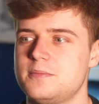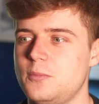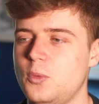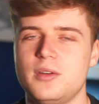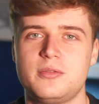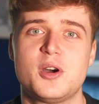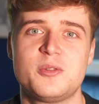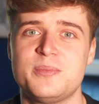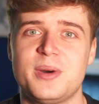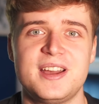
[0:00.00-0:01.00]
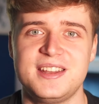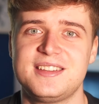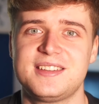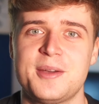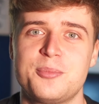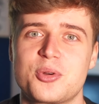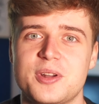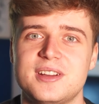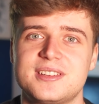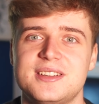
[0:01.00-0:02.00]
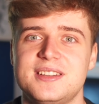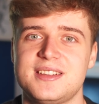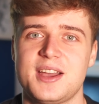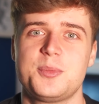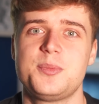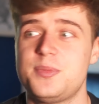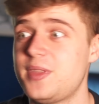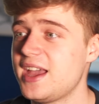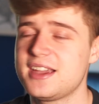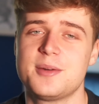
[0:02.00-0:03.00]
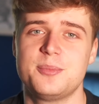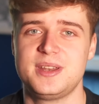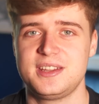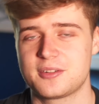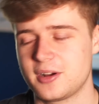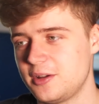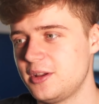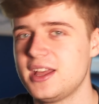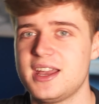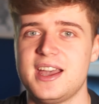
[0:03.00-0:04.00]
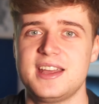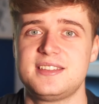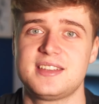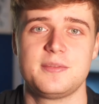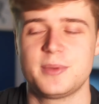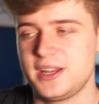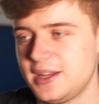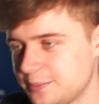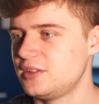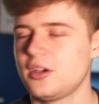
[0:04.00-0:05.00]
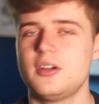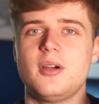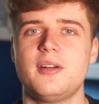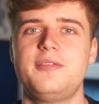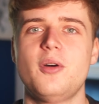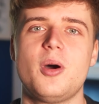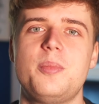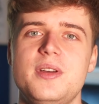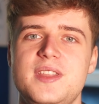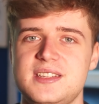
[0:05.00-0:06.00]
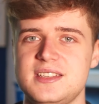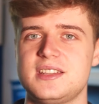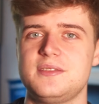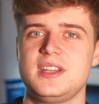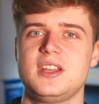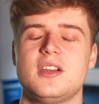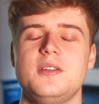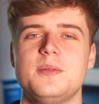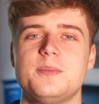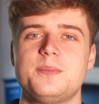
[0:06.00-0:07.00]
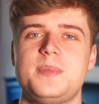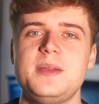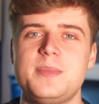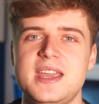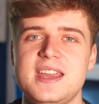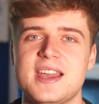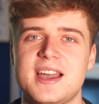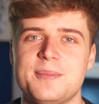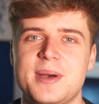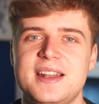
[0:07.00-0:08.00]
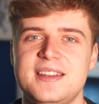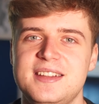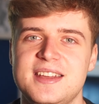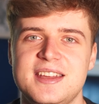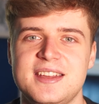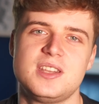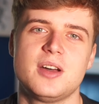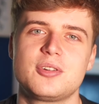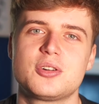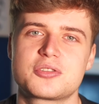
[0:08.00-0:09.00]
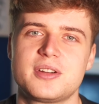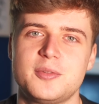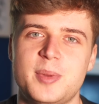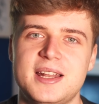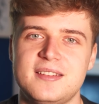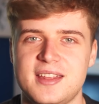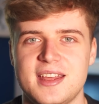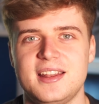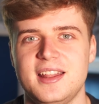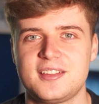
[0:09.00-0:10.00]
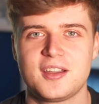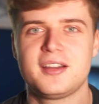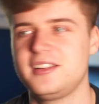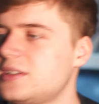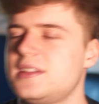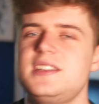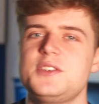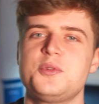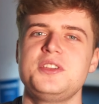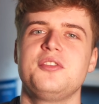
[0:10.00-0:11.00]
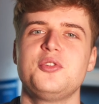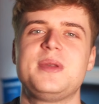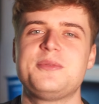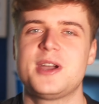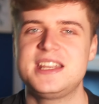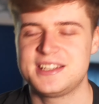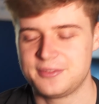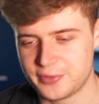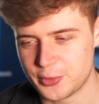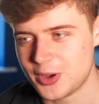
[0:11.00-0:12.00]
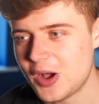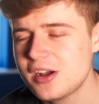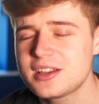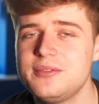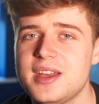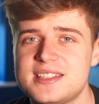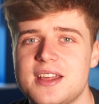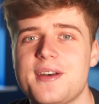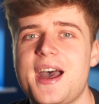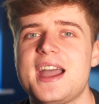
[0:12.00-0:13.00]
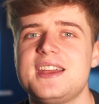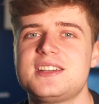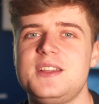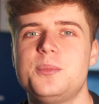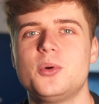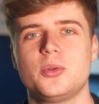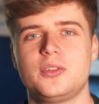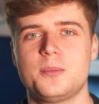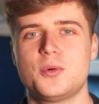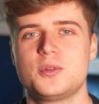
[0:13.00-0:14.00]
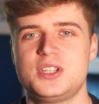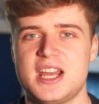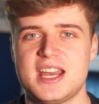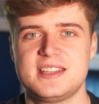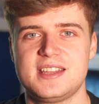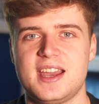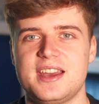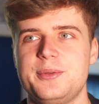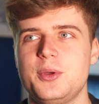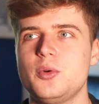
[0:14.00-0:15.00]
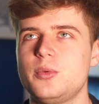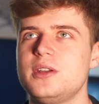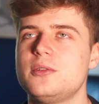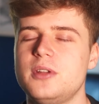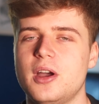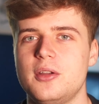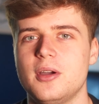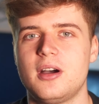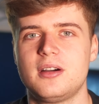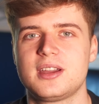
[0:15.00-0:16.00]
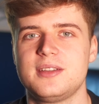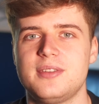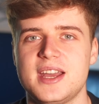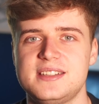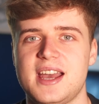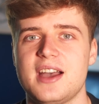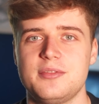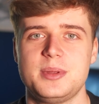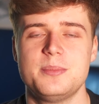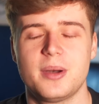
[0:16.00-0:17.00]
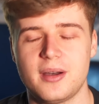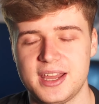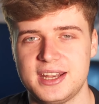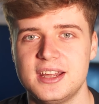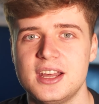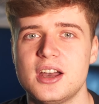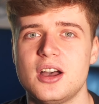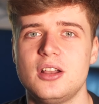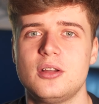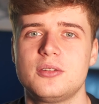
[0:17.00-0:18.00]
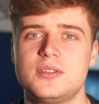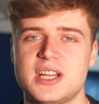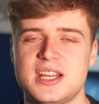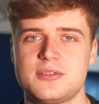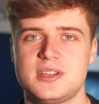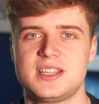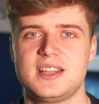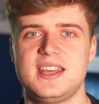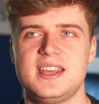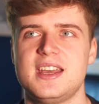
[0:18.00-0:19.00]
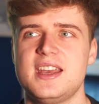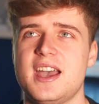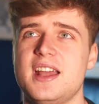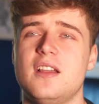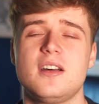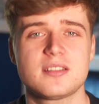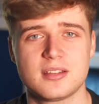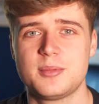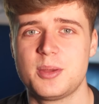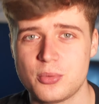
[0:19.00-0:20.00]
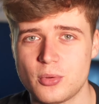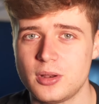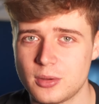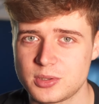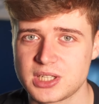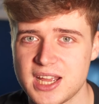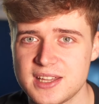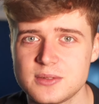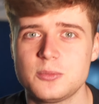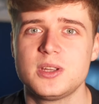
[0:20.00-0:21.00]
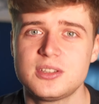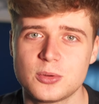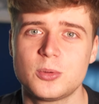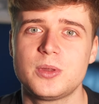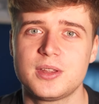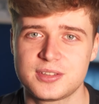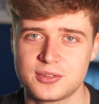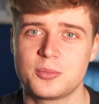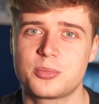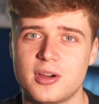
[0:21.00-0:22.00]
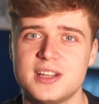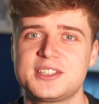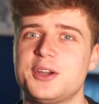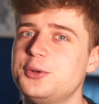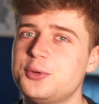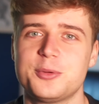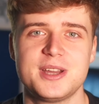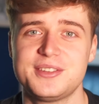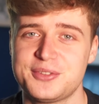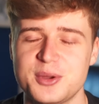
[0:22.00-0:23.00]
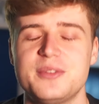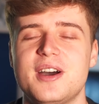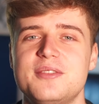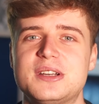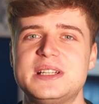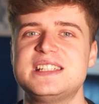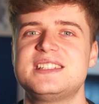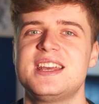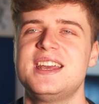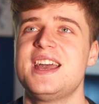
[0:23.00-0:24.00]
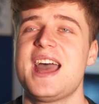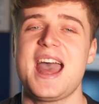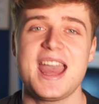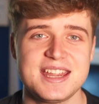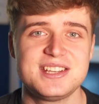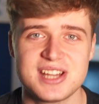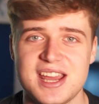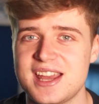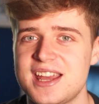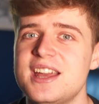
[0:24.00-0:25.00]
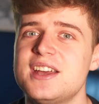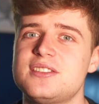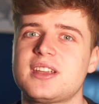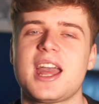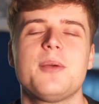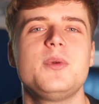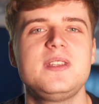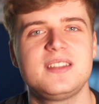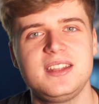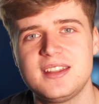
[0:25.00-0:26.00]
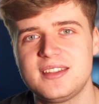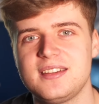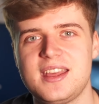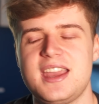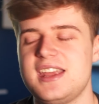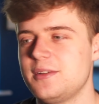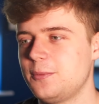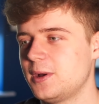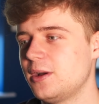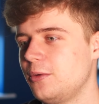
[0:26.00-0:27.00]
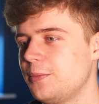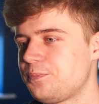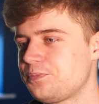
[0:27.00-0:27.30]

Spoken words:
worthwhile in buying this product to help their companies grow and save money. So I thought I'll put this into the video. BP and Palantir, another contract for Palantir, let's go. So this is what you've all been waiting for. ARK Invest have actually bought some more shares, and we all know ARK Invest have been buying a lot of shares recently, and last time they bought a lot of shares, we saw the stock price going all the way to $45 a share. So can we see this again? Well,